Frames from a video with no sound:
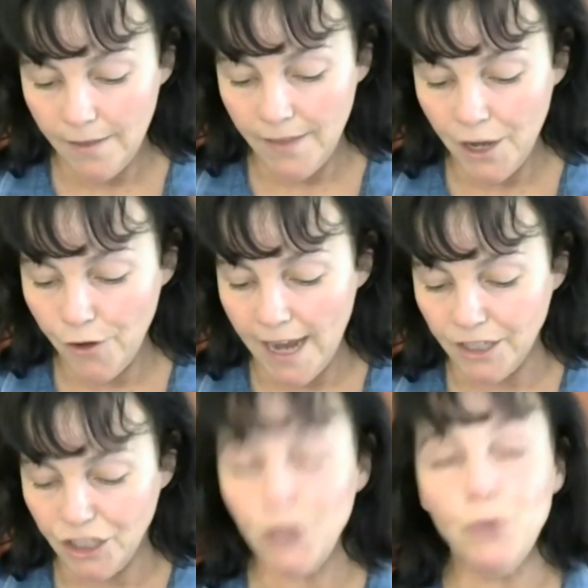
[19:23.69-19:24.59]
they
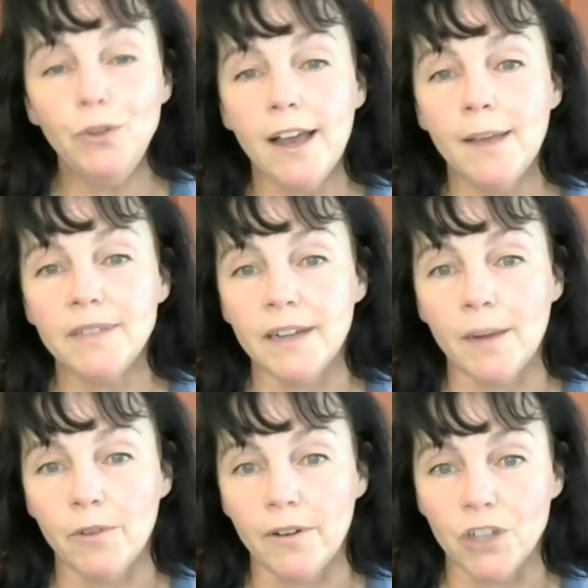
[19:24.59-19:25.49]
create 2 times the
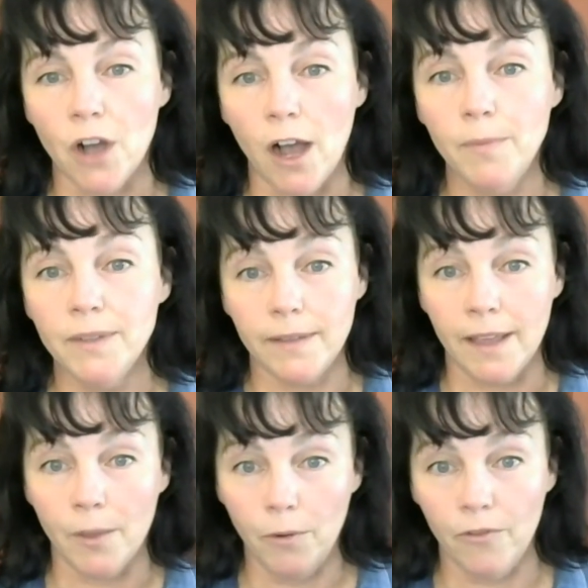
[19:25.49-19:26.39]
number of jobs
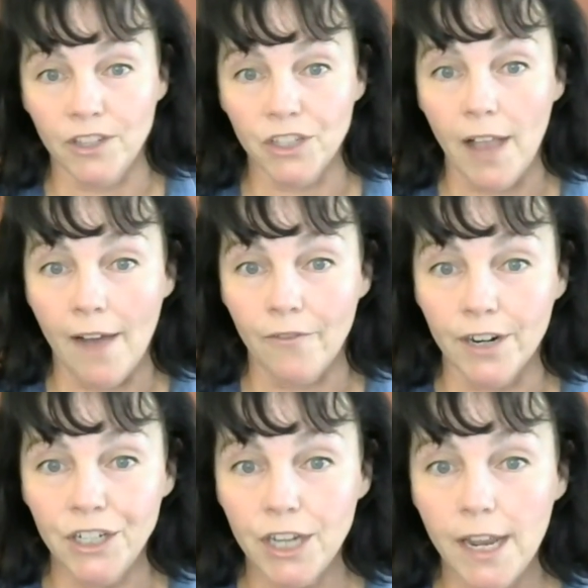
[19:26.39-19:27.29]
than the provincial
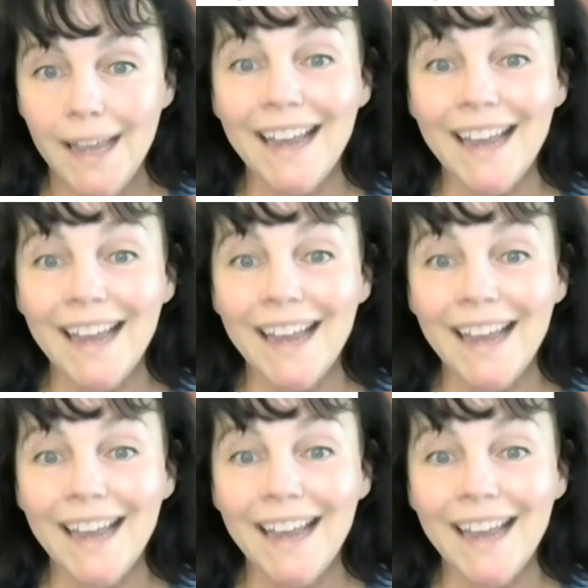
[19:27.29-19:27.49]
average.